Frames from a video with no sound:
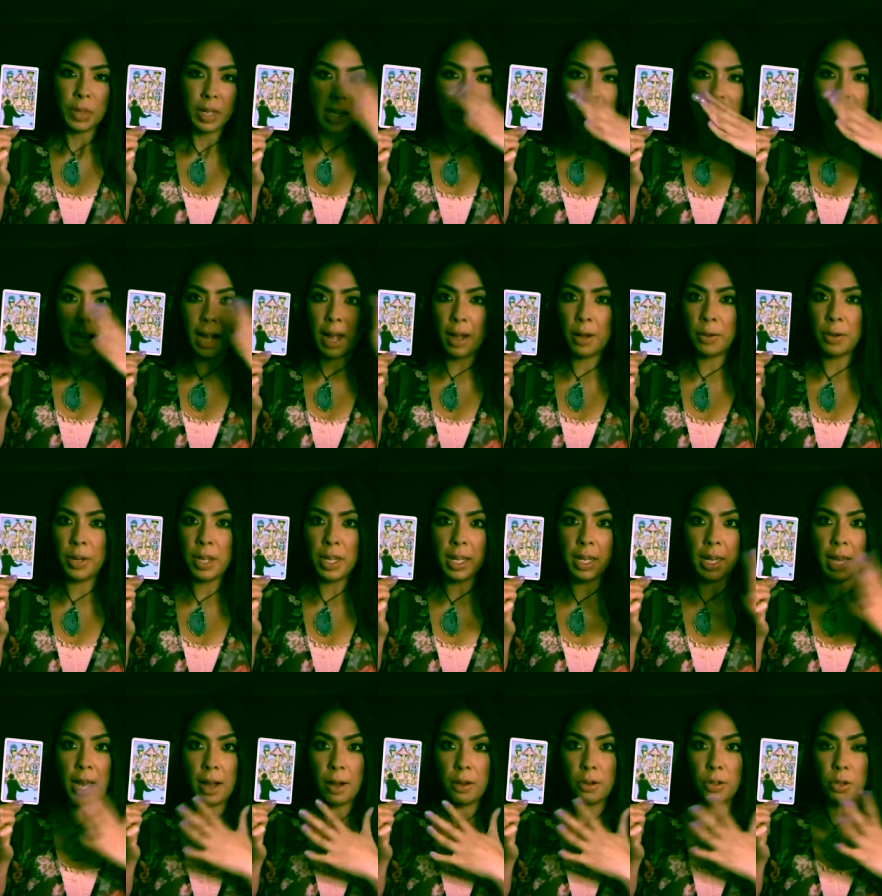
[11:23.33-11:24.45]
clouding
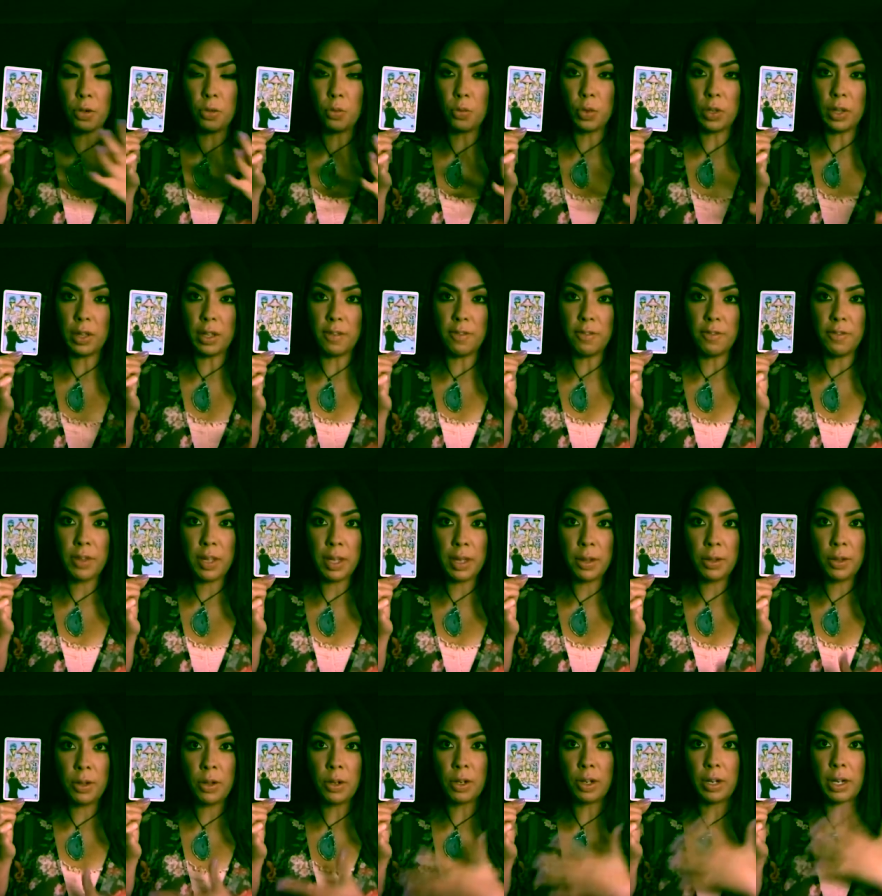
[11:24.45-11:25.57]
how you really
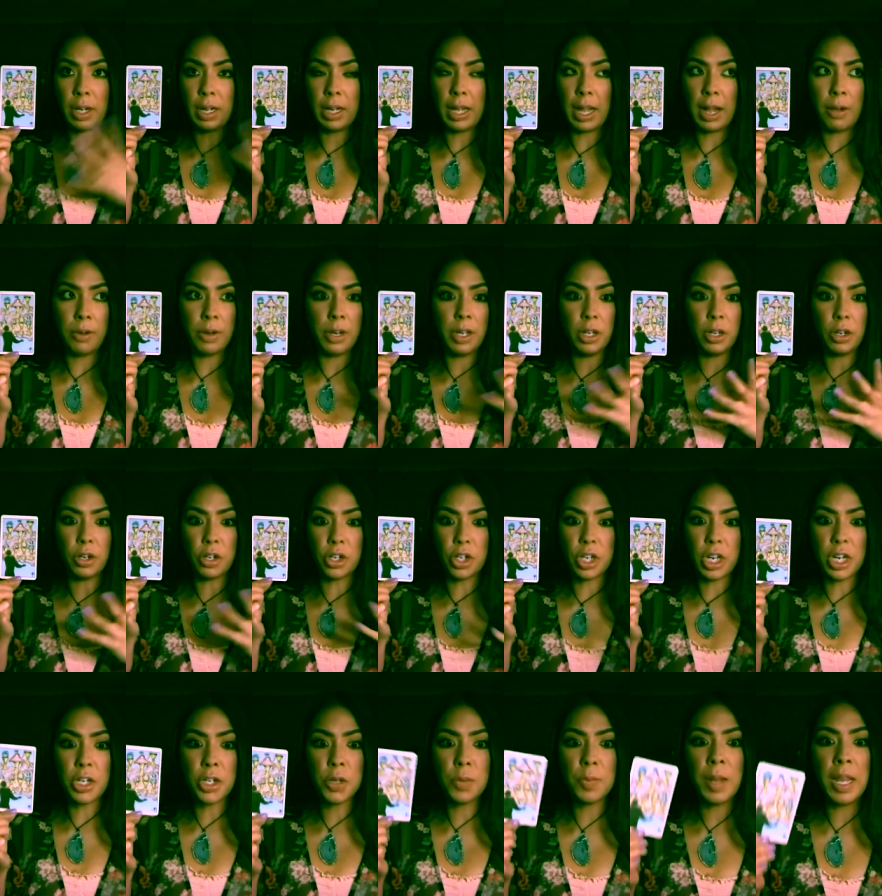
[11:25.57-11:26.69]
feel or clouding your
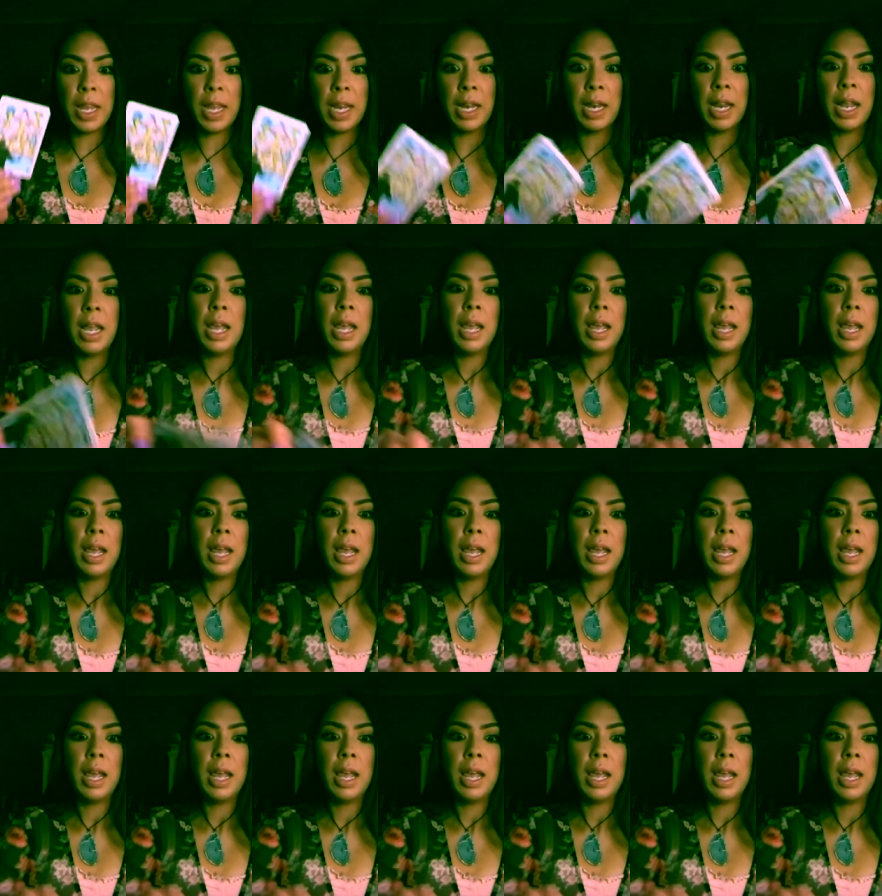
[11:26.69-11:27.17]
judgment